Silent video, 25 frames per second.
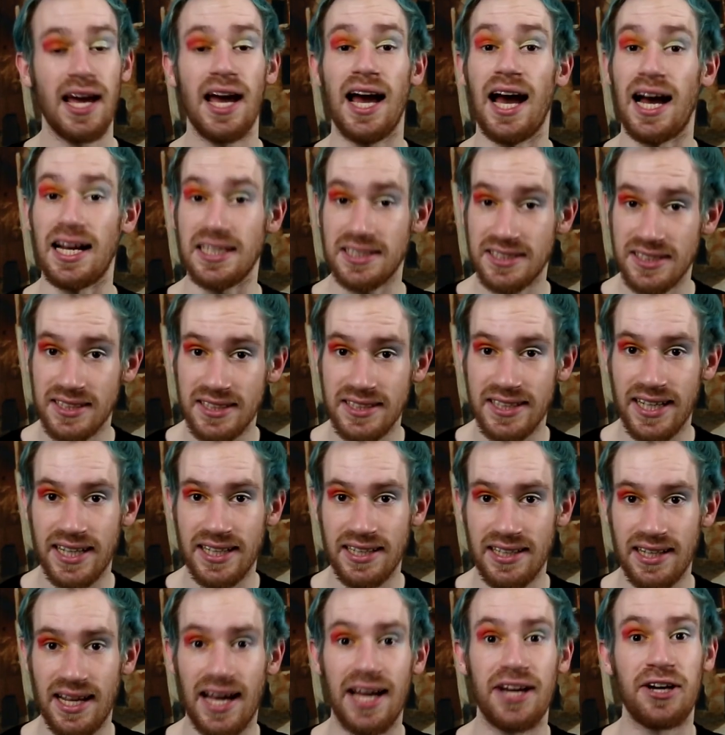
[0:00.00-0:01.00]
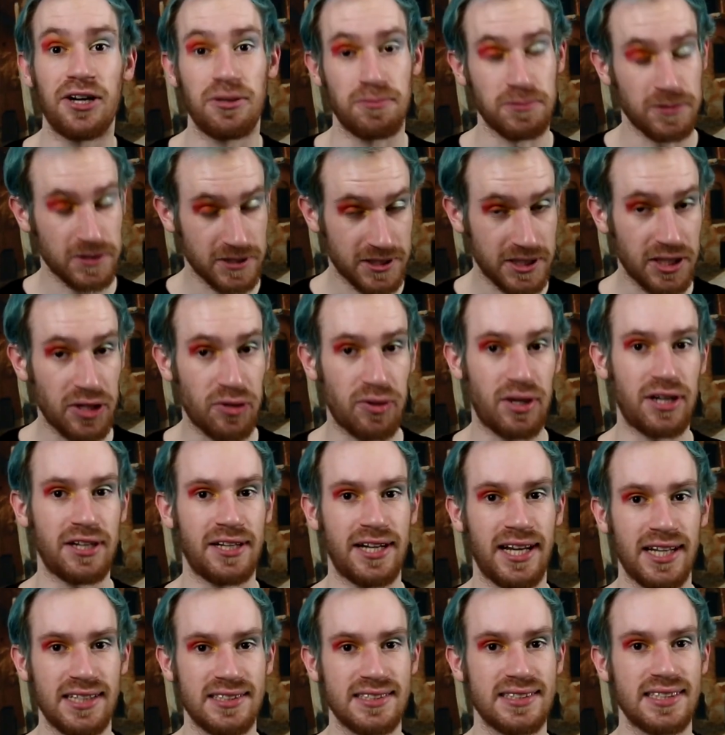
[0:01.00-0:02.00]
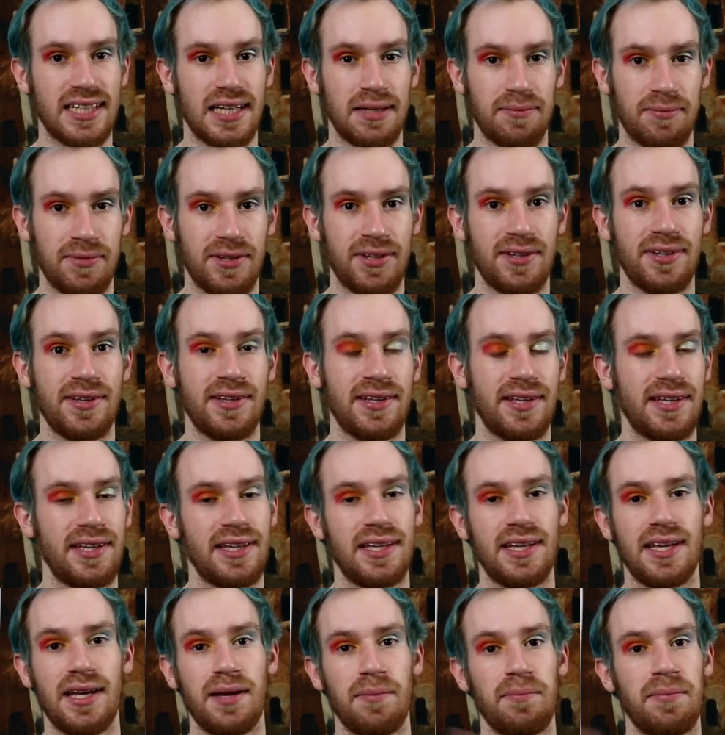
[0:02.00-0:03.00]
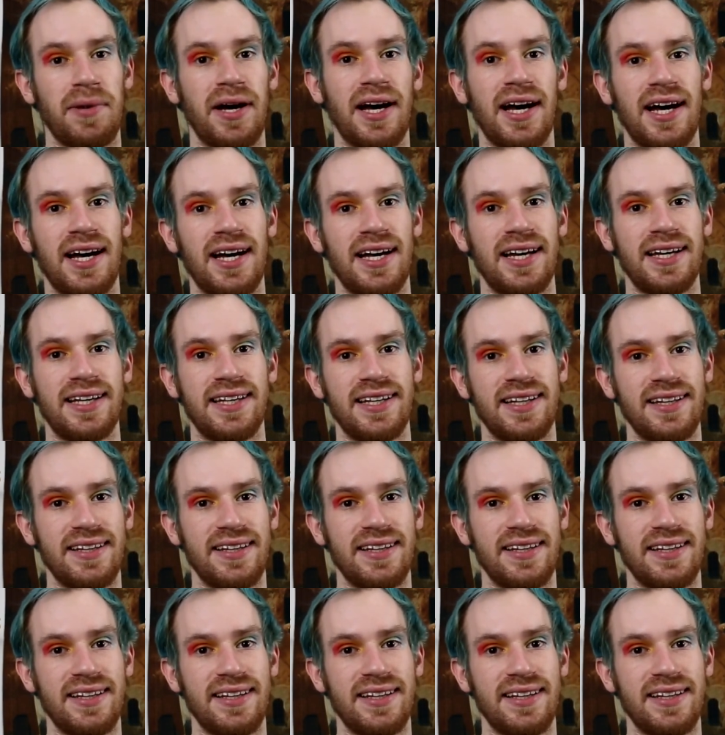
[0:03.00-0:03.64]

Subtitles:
Until then, I hope to see you around next time. Bye!